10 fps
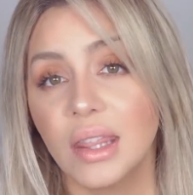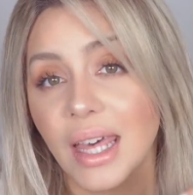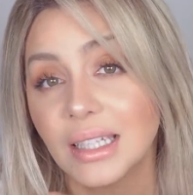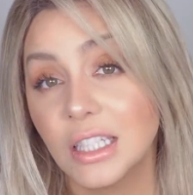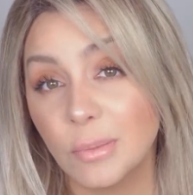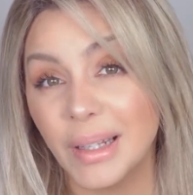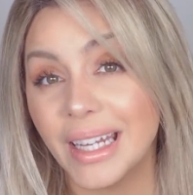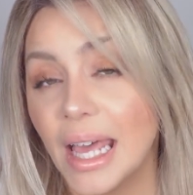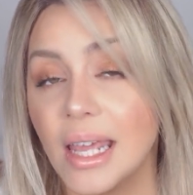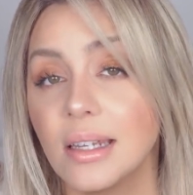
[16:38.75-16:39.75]
That
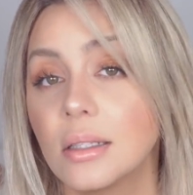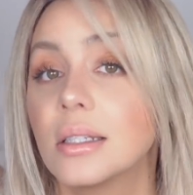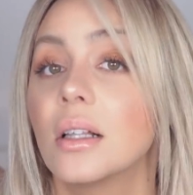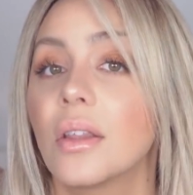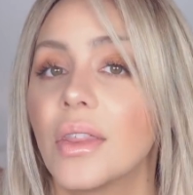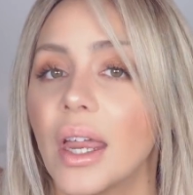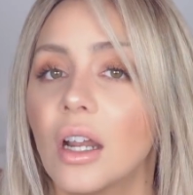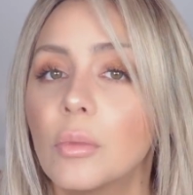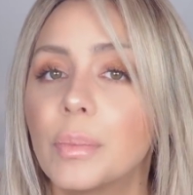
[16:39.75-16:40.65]
split end is still there,